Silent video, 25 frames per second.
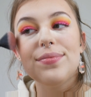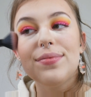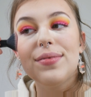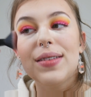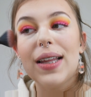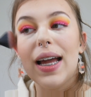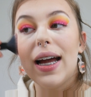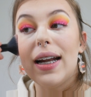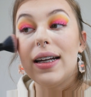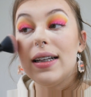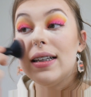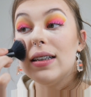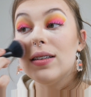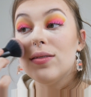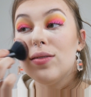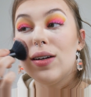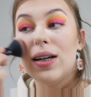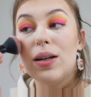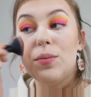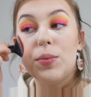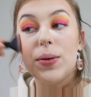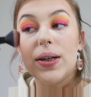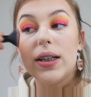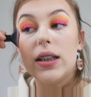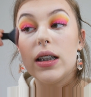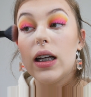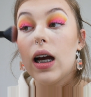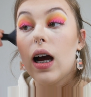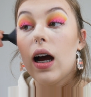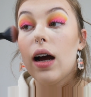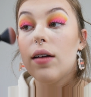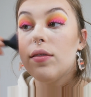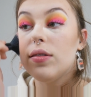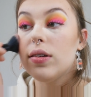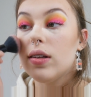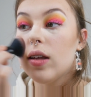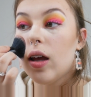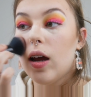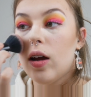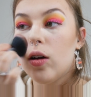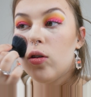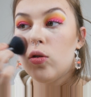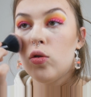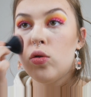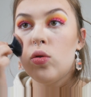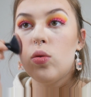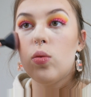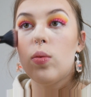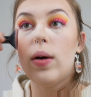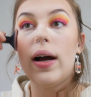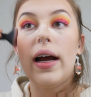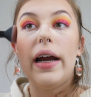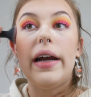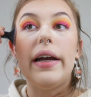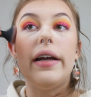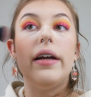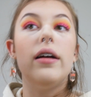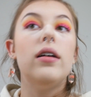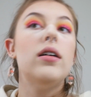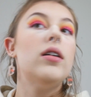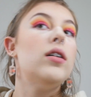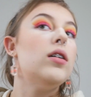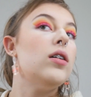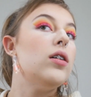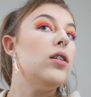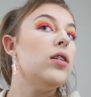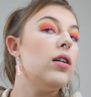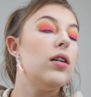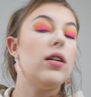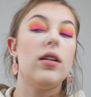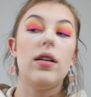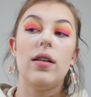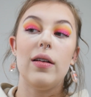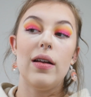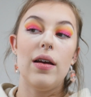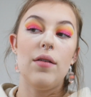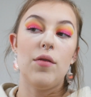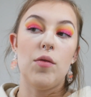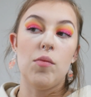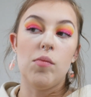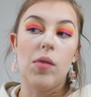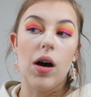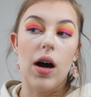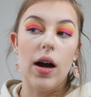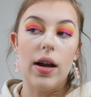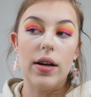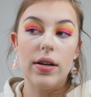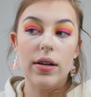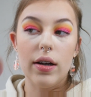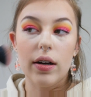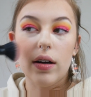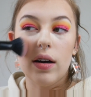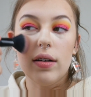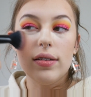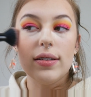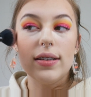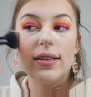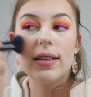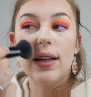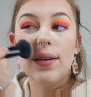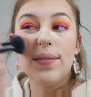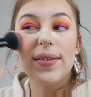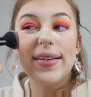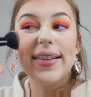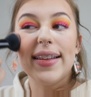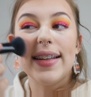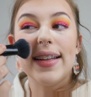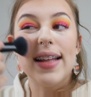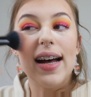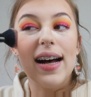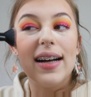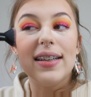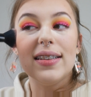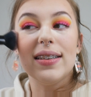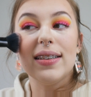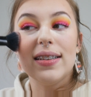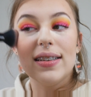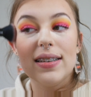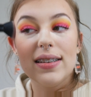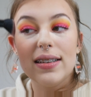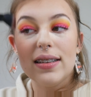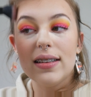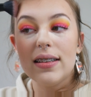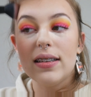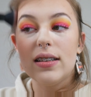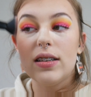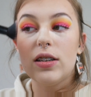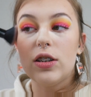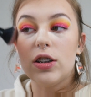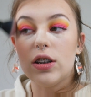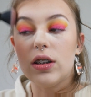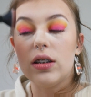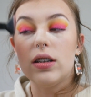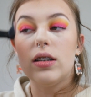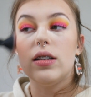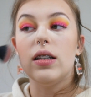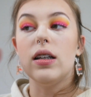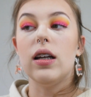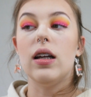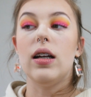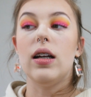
and it is really pretty, I have to say. Oh wait, never mind. I can't tell whether that's just the